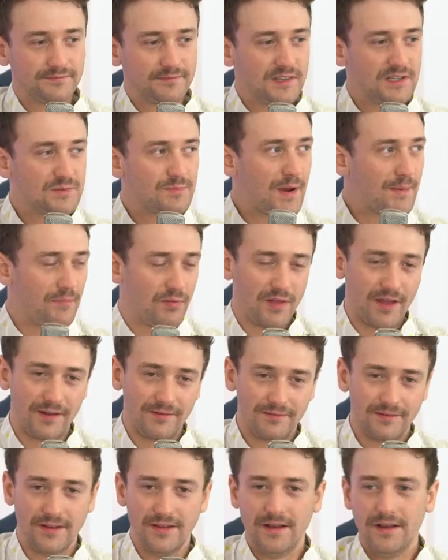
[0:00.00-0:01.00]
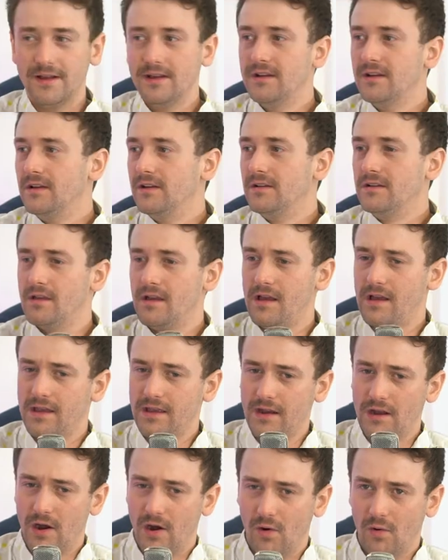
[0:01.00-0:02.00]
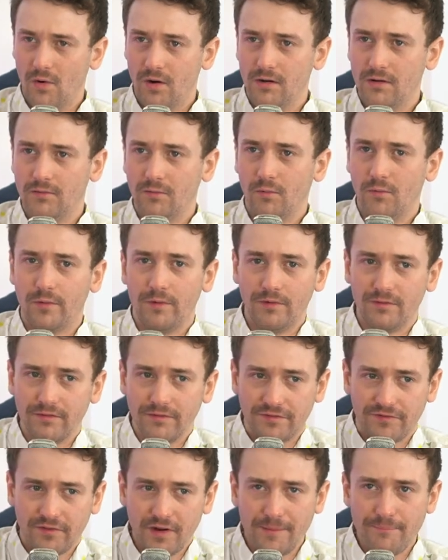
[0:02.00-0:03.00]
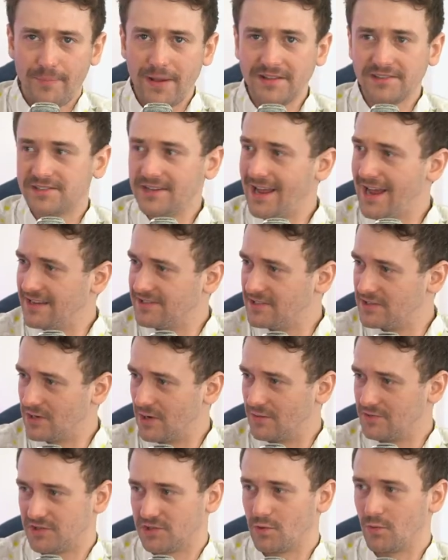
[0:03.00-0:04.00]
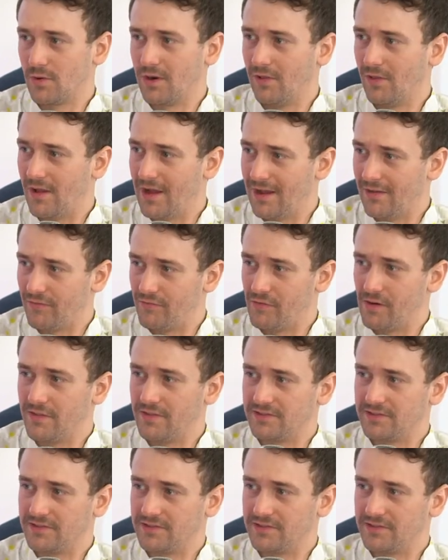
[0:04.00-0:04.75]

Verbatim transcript: This is my plan. Uh, you know, Fred Benson has his own storyline throughout